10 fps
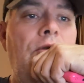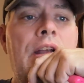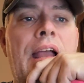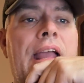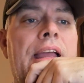
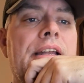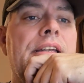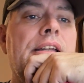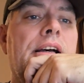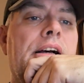
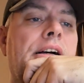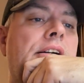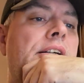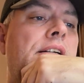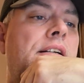And uh,
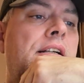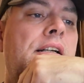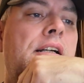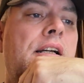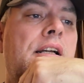
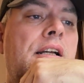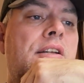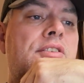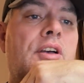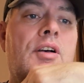
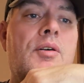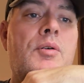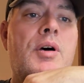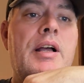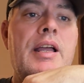
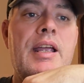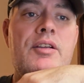so a